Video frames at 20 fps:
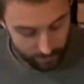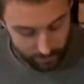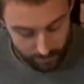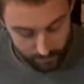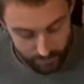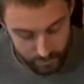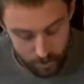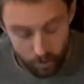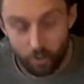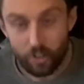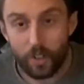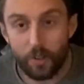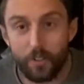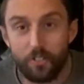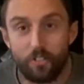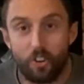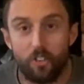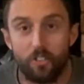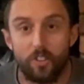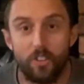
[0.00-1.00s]
if it's all going
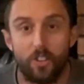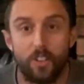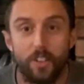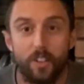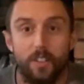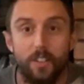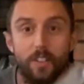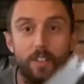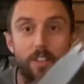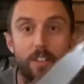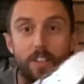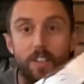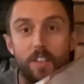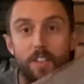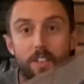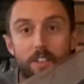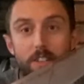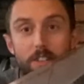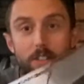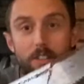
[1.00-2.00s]
wrong,
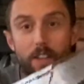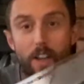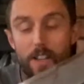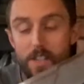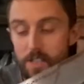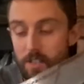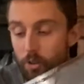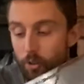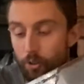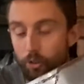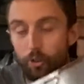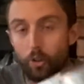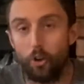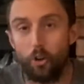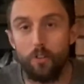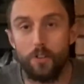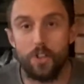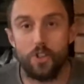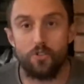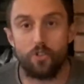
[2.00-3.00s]
nice little
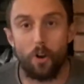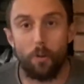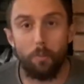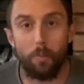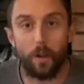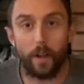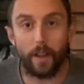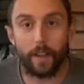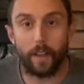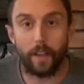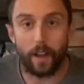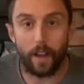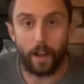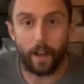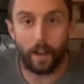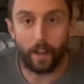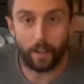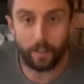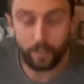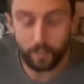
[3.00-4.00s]
saw in your drop bag,
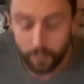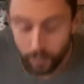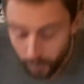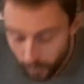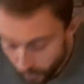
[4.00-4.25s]
and